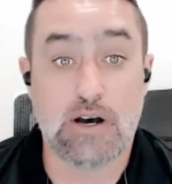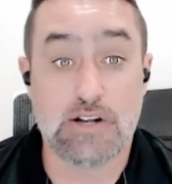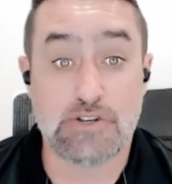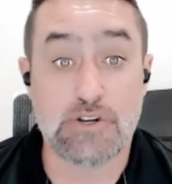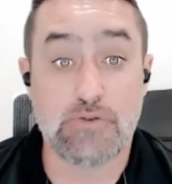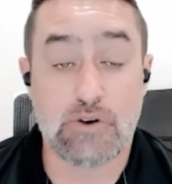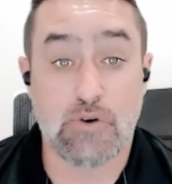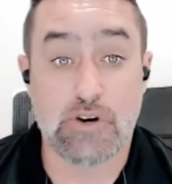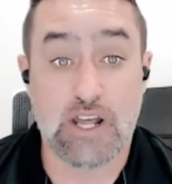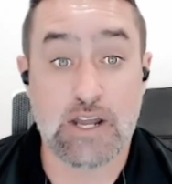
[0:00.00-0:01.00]
do in
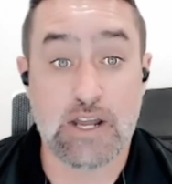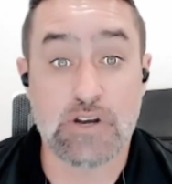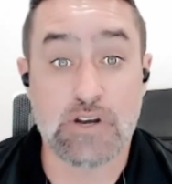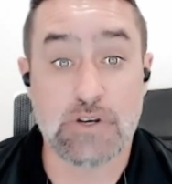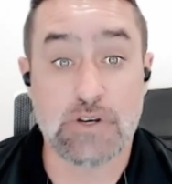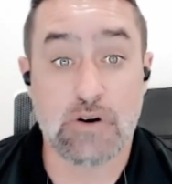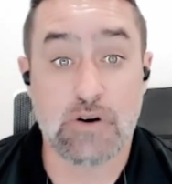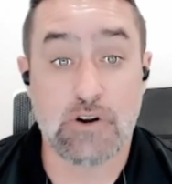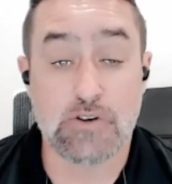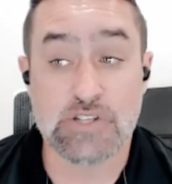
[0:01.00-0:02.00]
order to increase
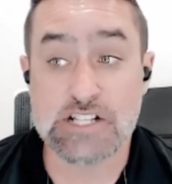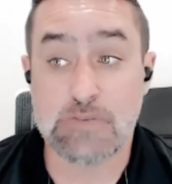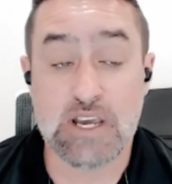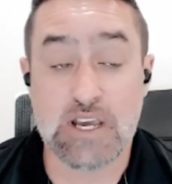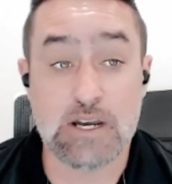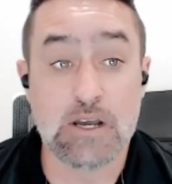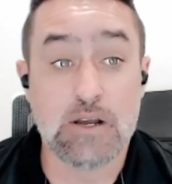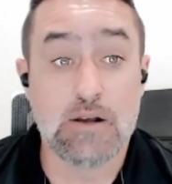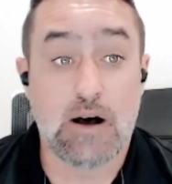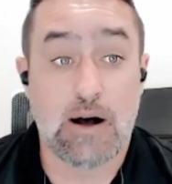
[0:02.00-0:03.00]
your site speed.
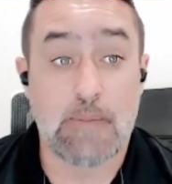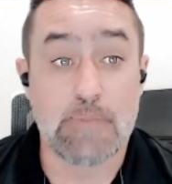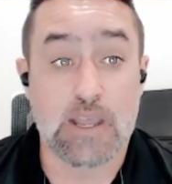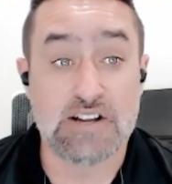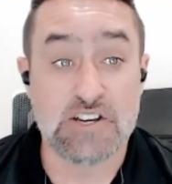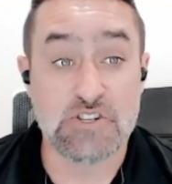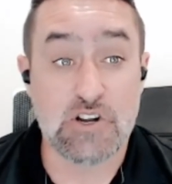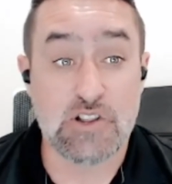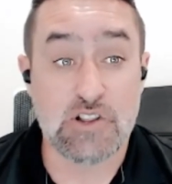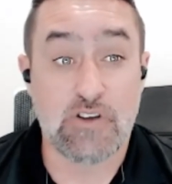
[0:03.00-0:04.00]

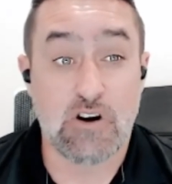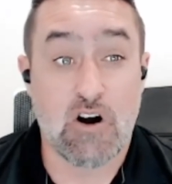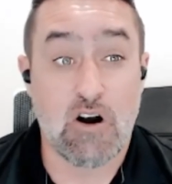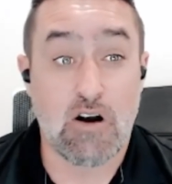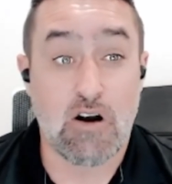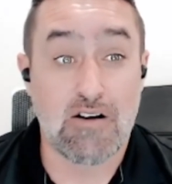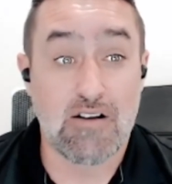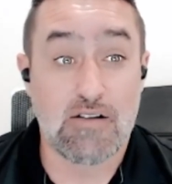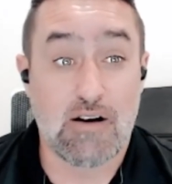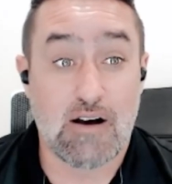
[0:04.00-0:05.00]
Additionally, there are
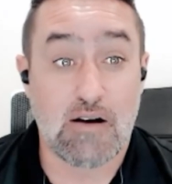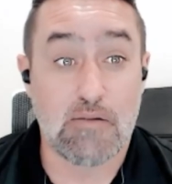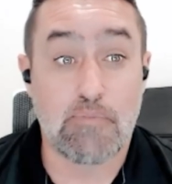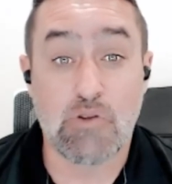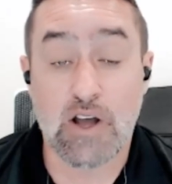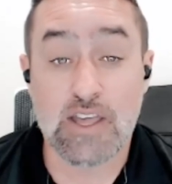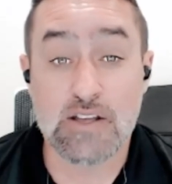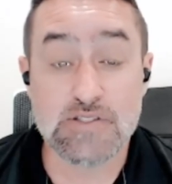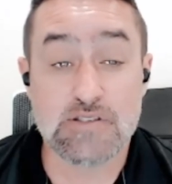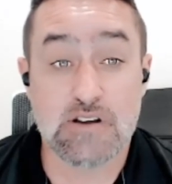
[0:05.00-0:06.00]

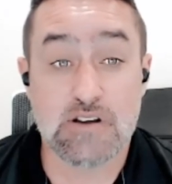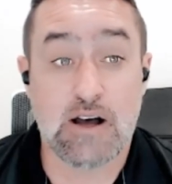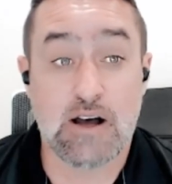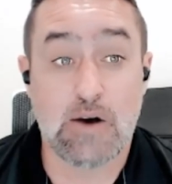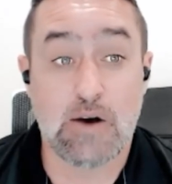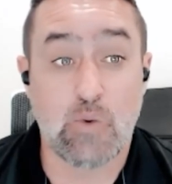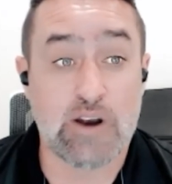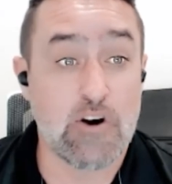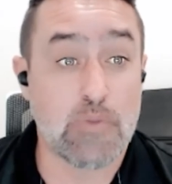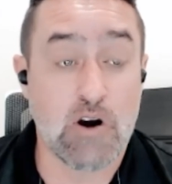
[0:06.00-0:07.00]
plugins. One
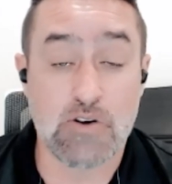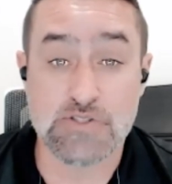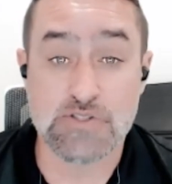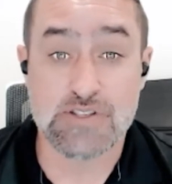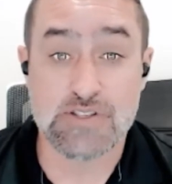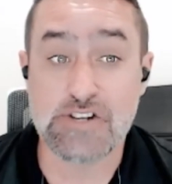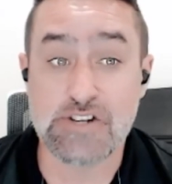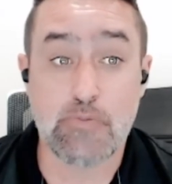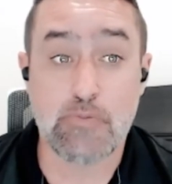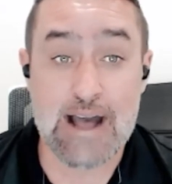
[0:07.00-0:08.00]
of our partners is
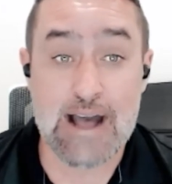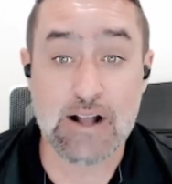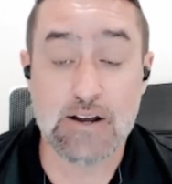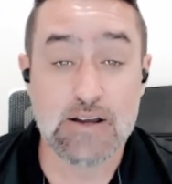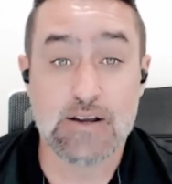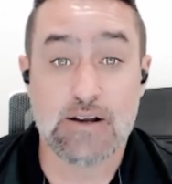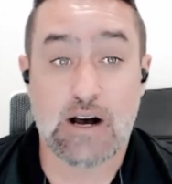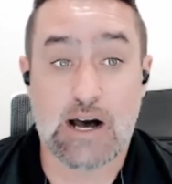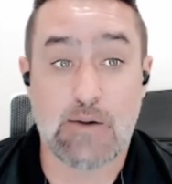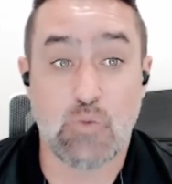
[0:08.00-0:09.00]
NitroPack,
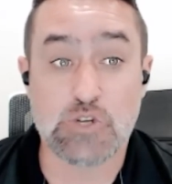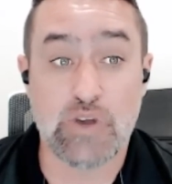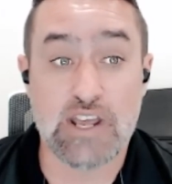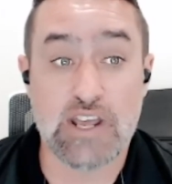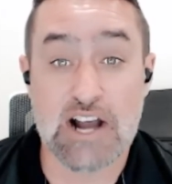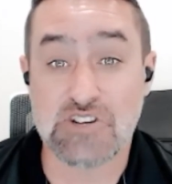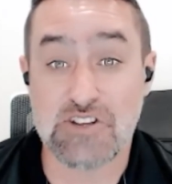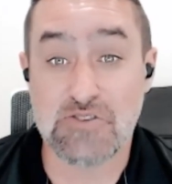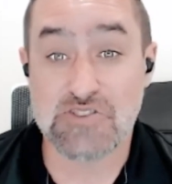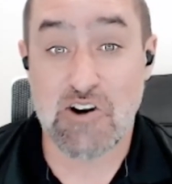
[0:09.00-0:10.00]
which we actually use on our